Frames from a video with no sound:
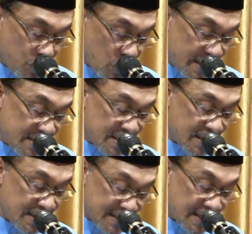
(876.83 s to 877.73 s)
to raise
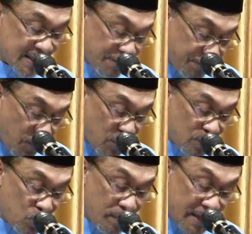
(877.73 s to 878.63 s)
here is that the
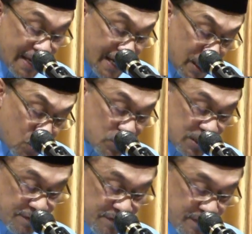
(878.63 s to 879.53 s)
forum will be
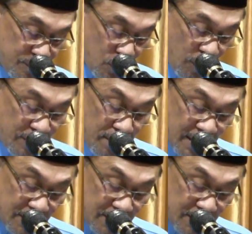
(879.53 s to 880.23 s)
inclusive of the